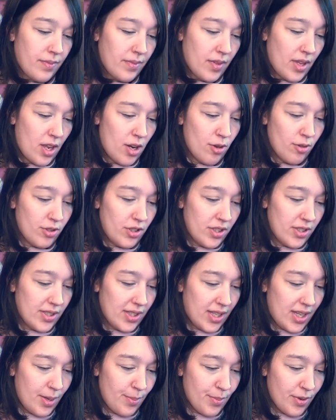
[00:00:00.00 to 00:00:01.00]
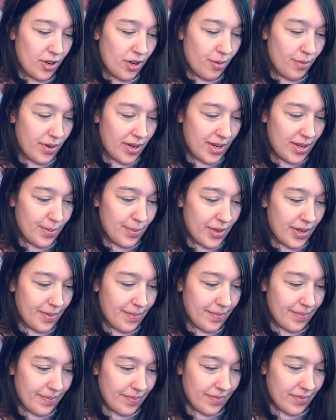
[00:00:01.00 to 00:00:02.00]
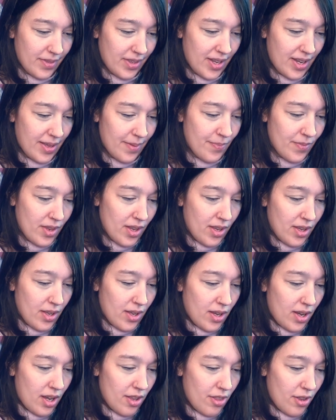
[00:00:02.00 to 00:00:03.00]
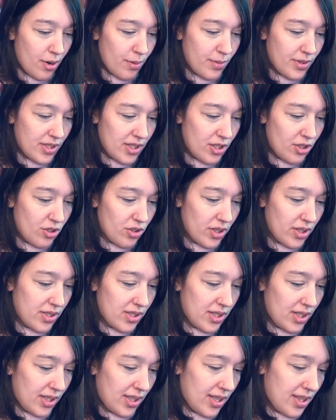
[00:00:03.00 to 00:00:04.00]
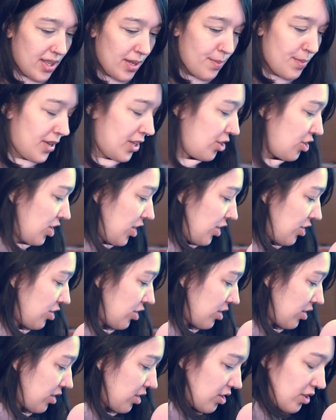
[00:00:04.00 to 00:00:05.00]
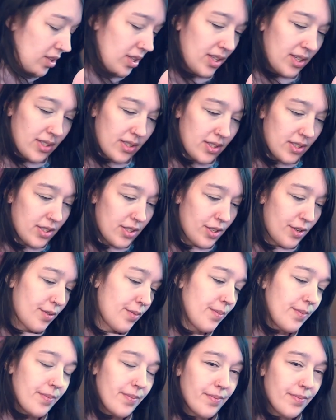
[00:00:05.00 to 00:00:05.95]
I know she's a keeper already, but yeah. I thought it was interesting that they made changes to these, so.